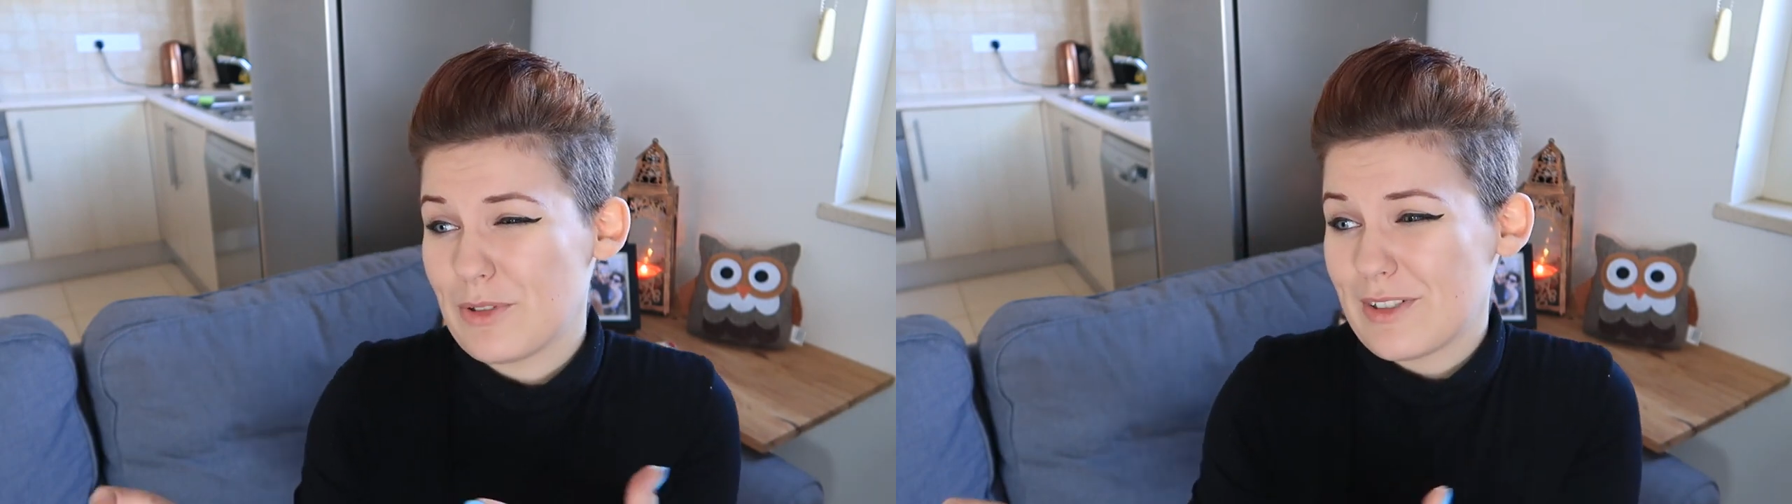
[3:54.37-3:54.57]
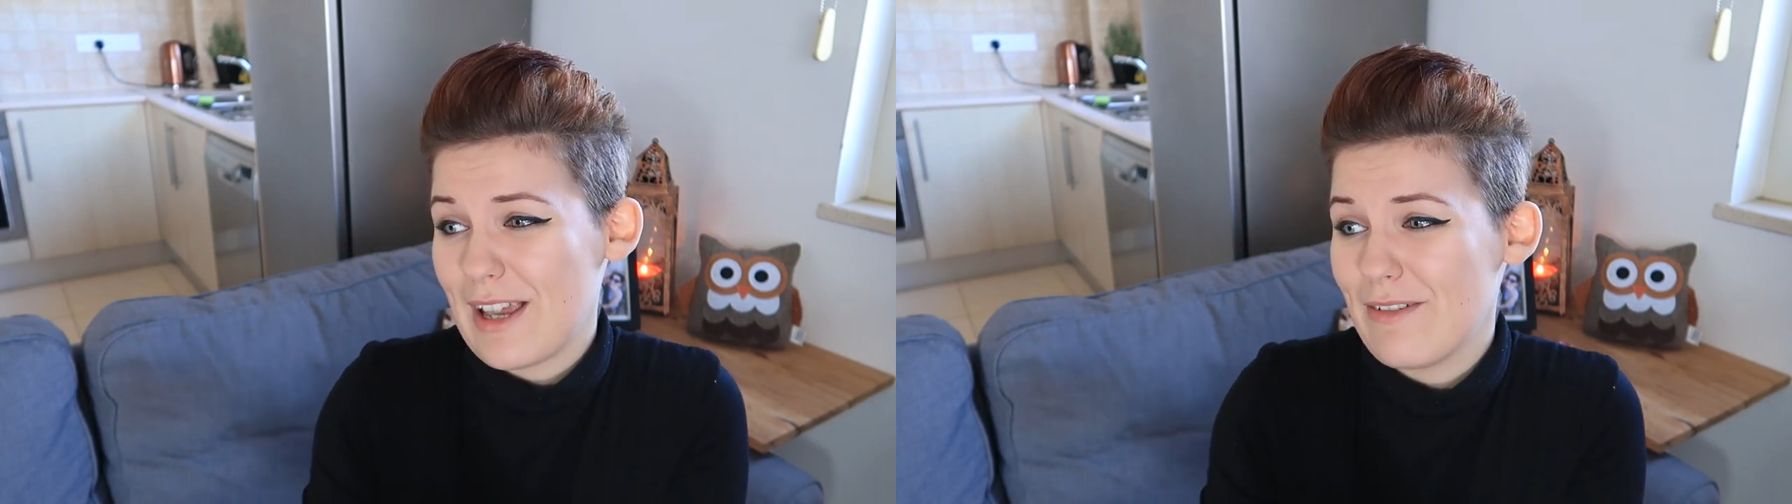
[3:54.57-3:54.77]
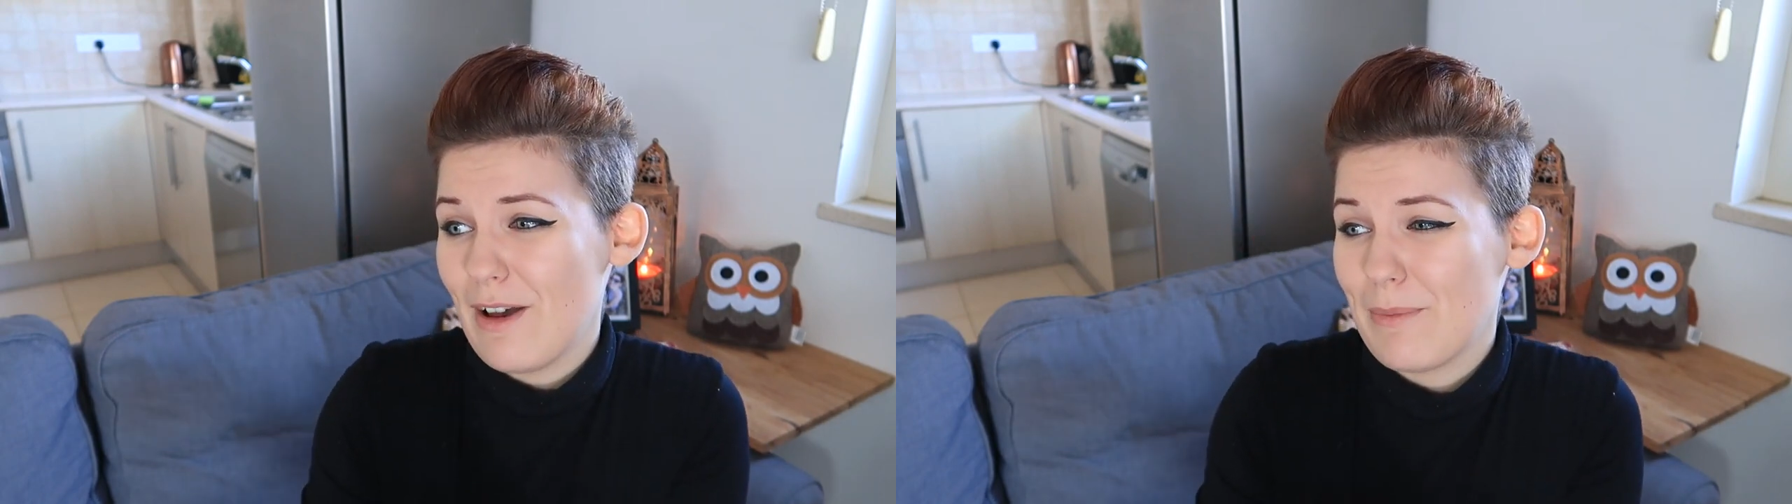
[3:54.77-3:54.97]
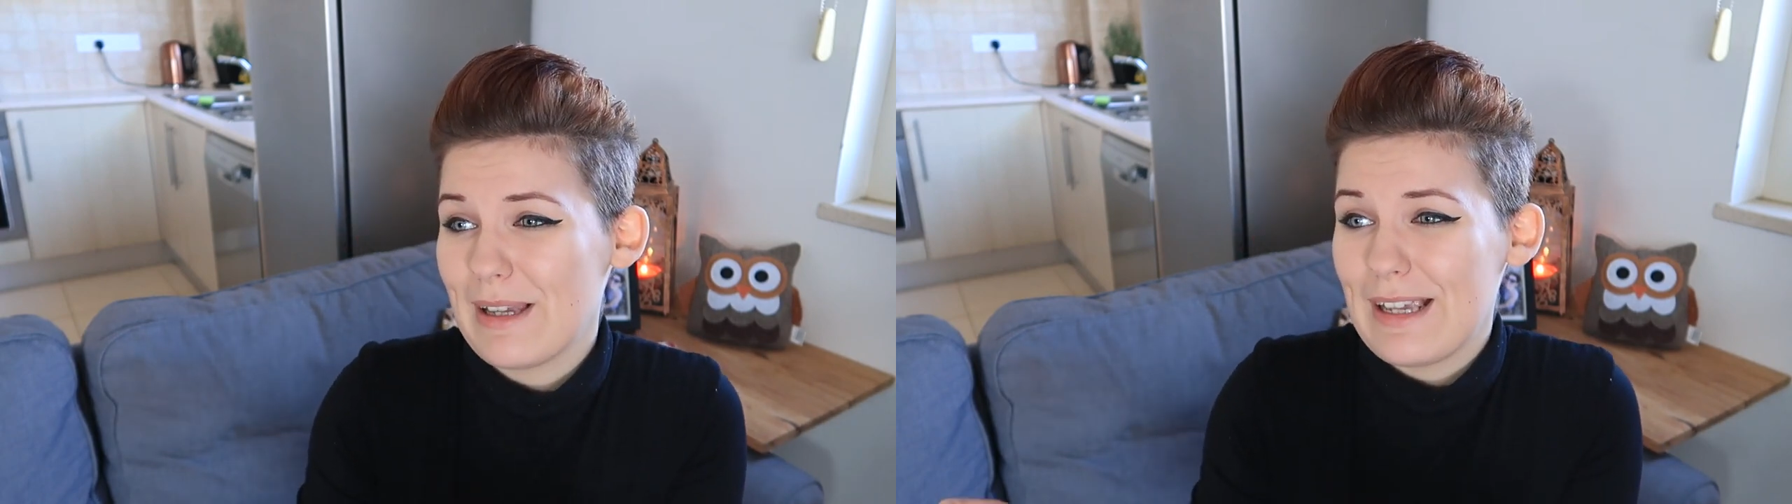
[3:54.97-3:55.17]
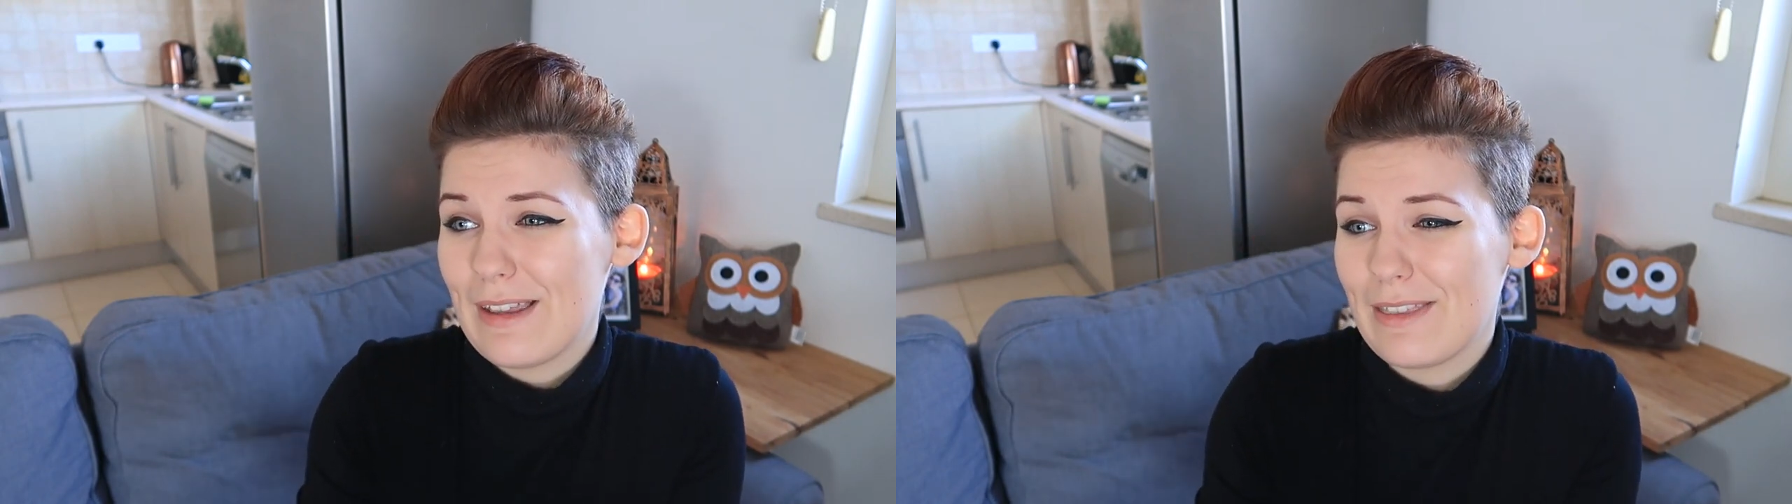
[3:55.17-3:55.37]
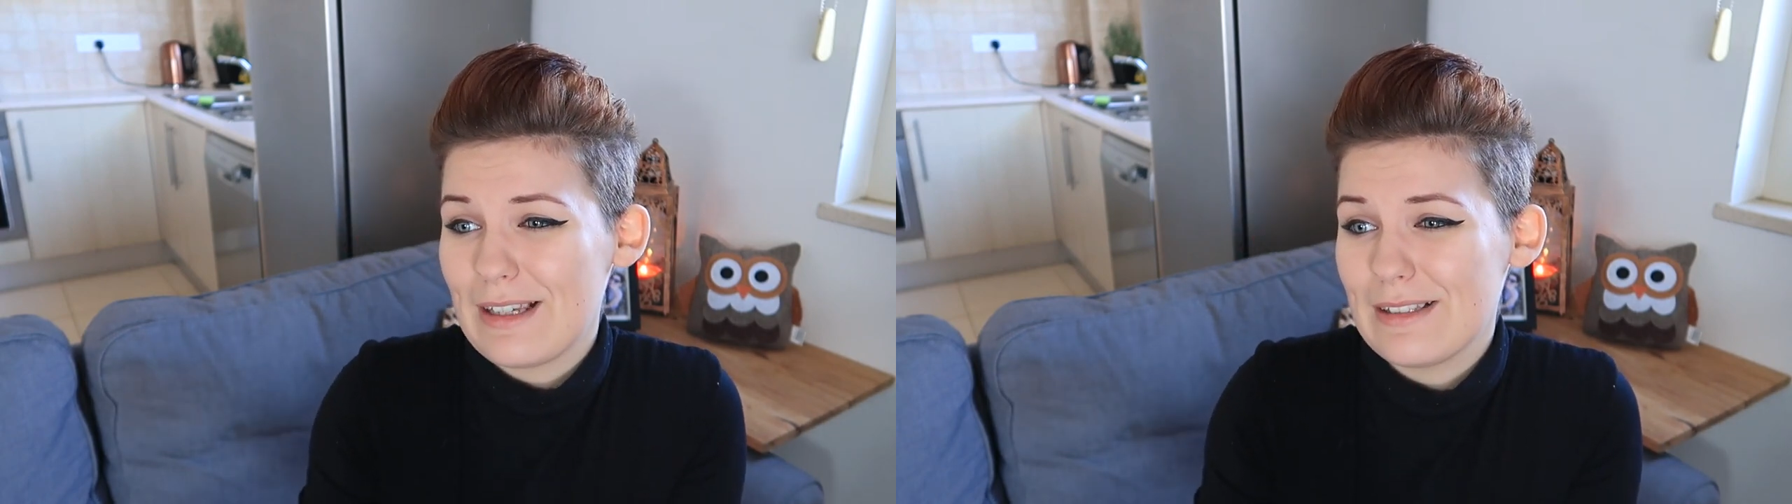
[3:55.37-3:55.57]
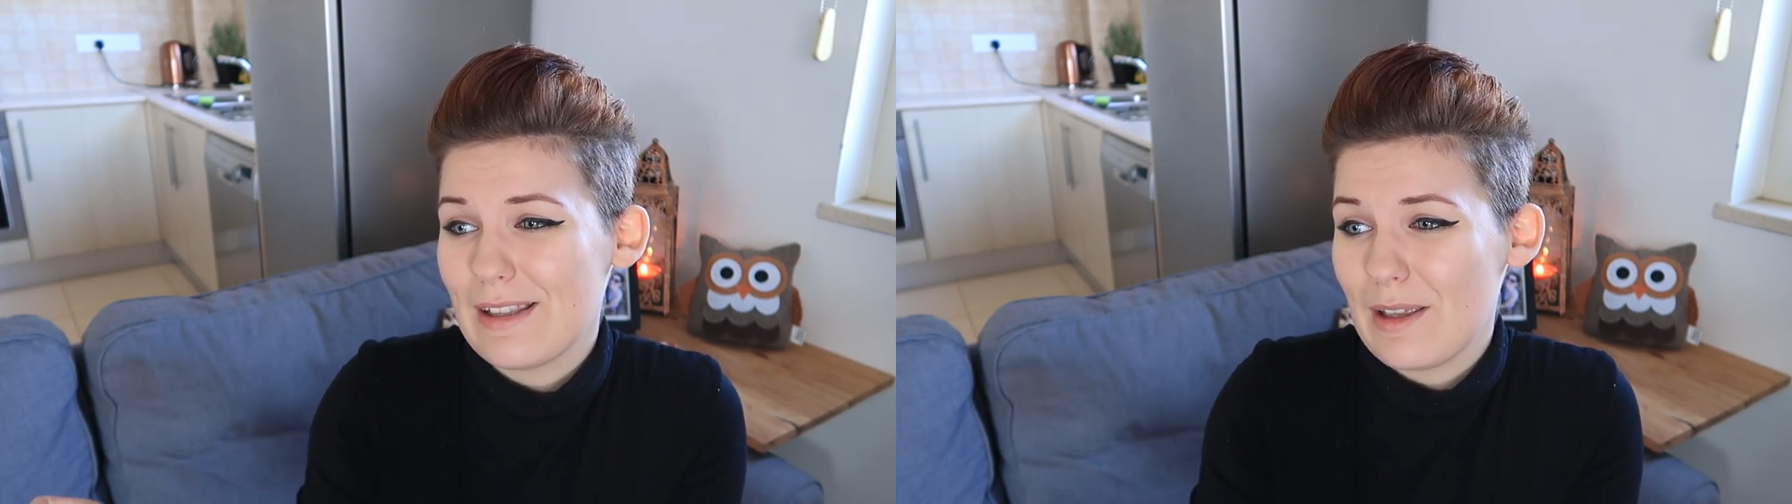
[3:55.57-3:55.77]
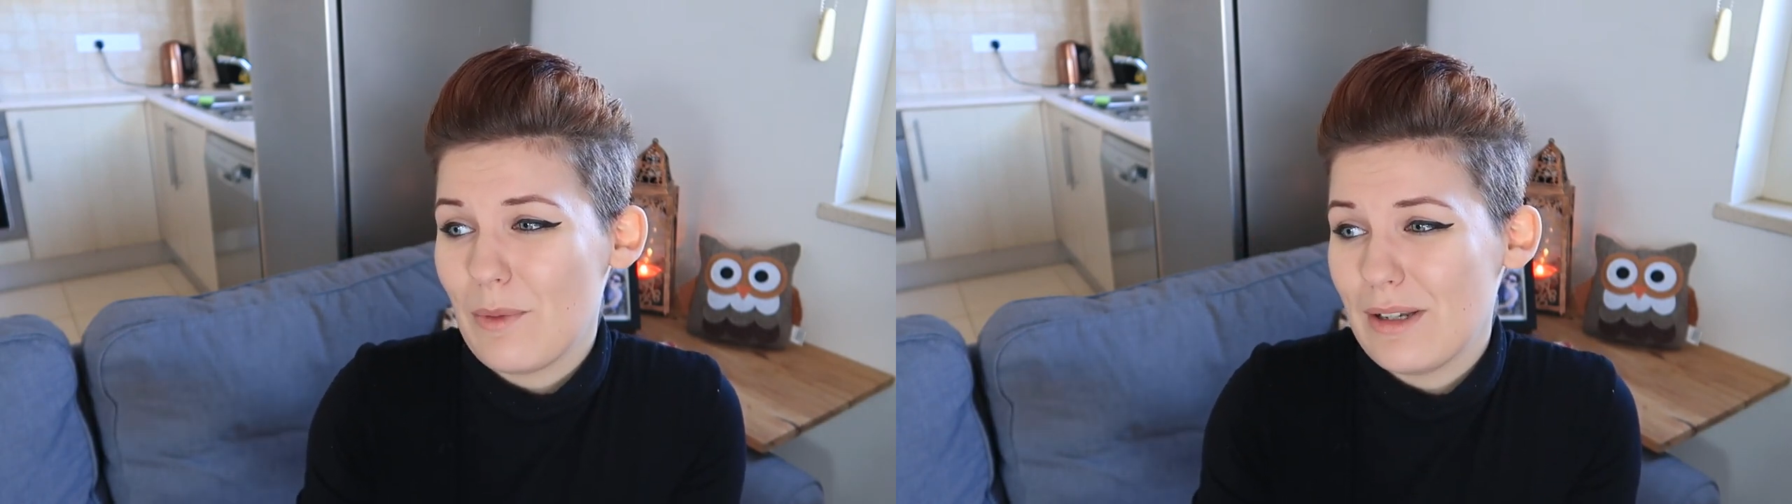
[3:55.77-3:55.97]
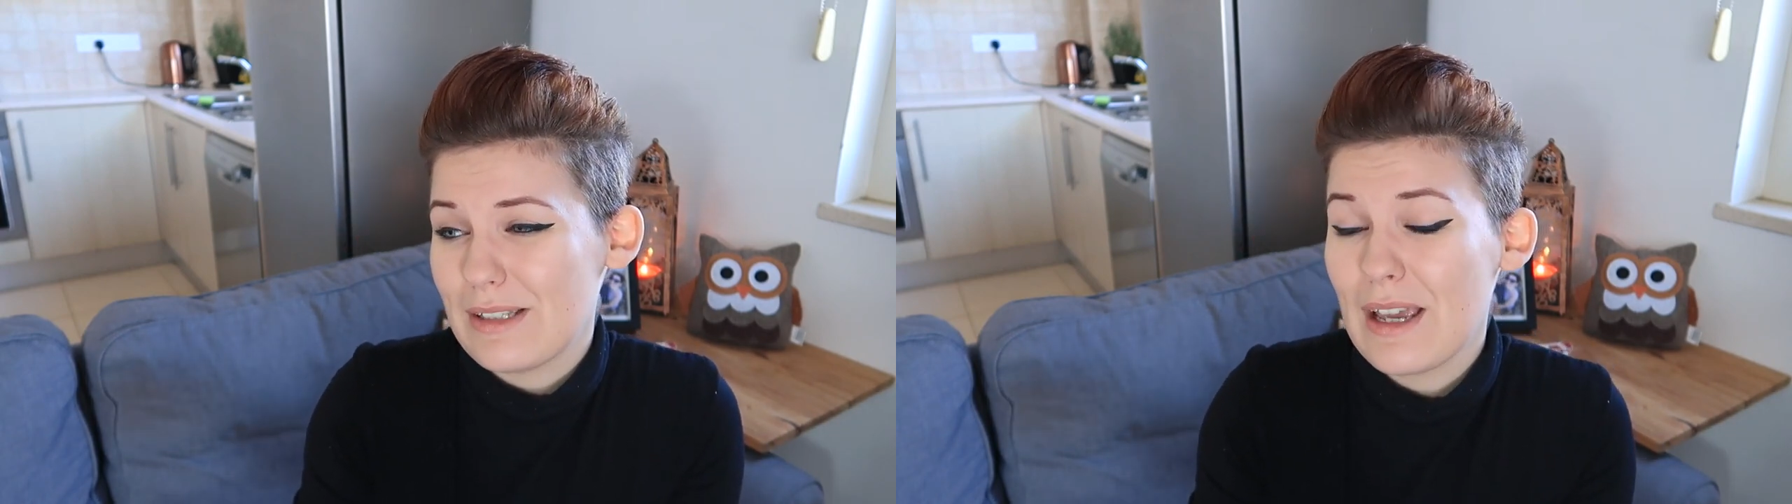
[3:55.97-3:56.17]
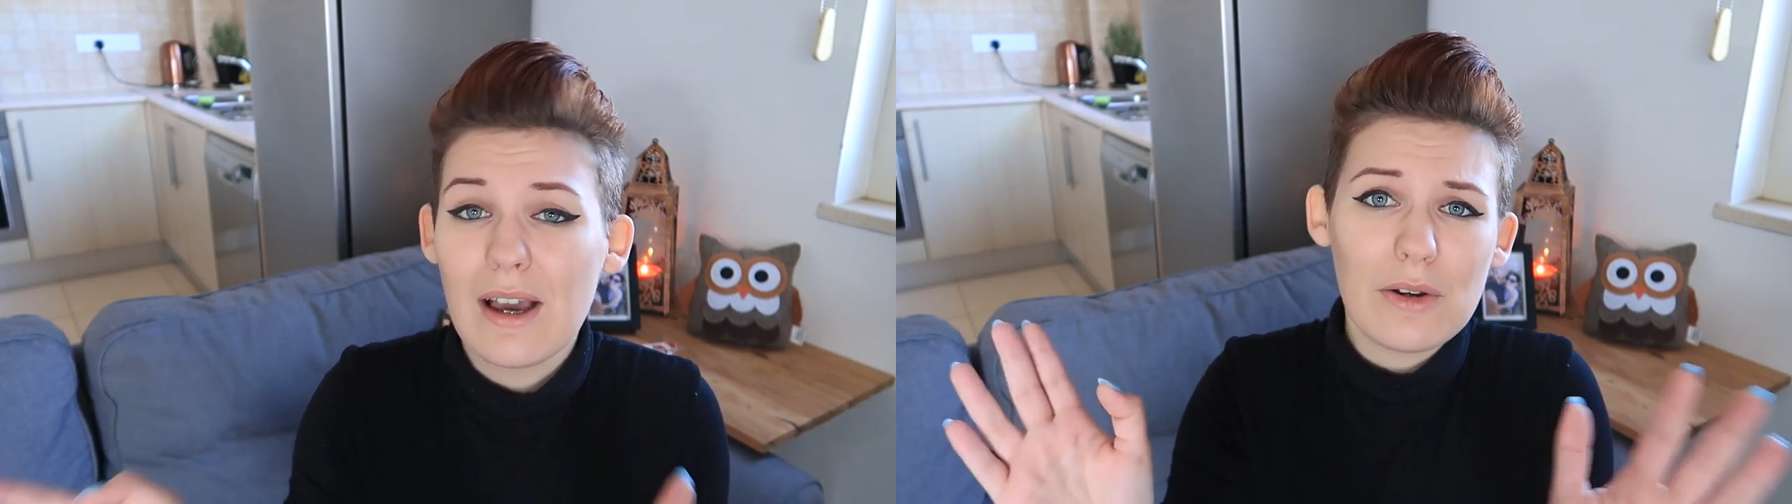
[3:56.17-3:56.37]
to save up and get things that they want.